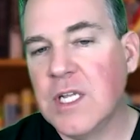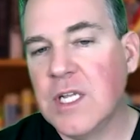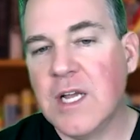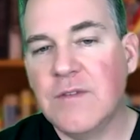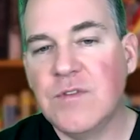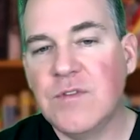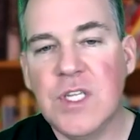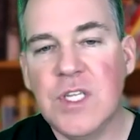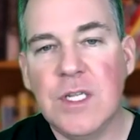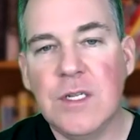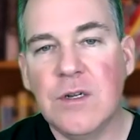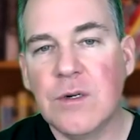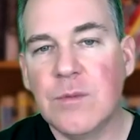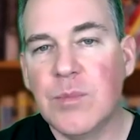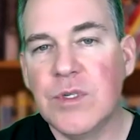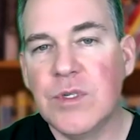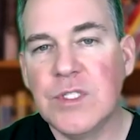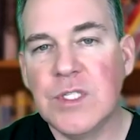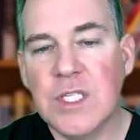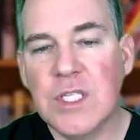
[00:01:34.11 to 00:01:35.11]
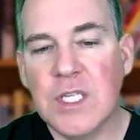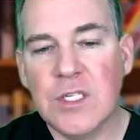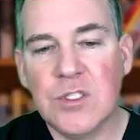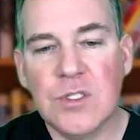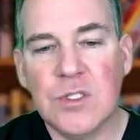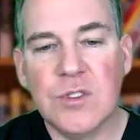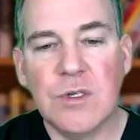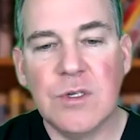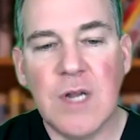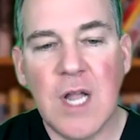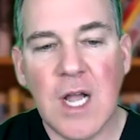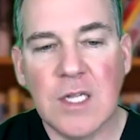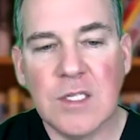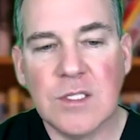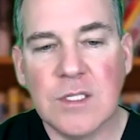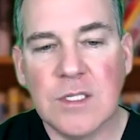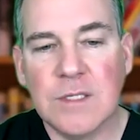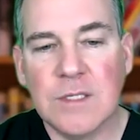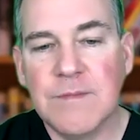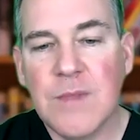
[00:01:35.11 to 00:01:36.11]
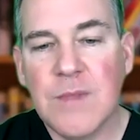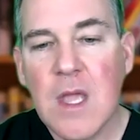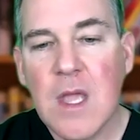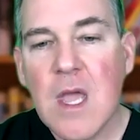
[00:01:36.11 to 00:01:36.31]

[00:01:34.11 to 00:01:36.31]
And I've seen her presentations, they're excellent.